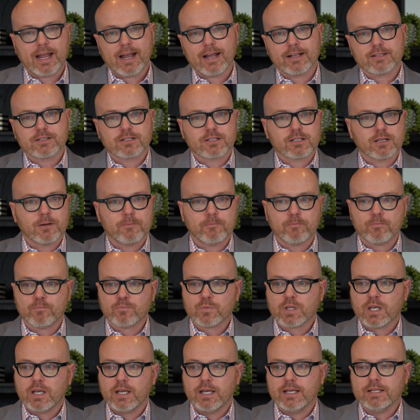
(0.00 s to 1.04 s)
add
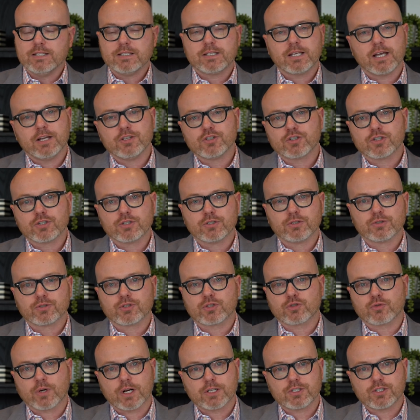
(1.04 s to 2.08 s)
some intentional
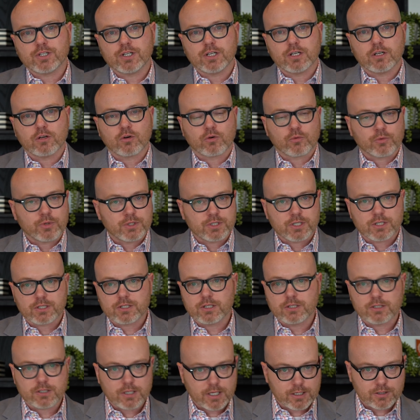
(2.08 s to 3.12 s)
stretching or
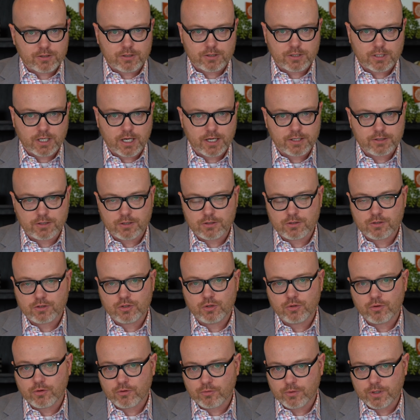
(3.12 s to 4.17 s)
resistance exercises
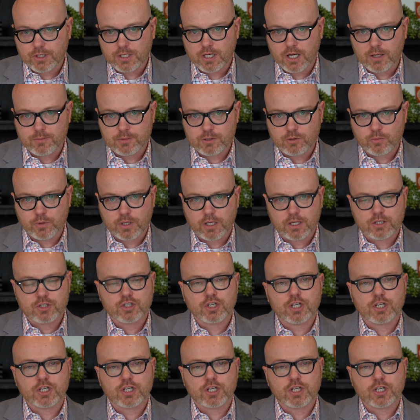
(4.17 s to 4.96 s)
2-3 times a week.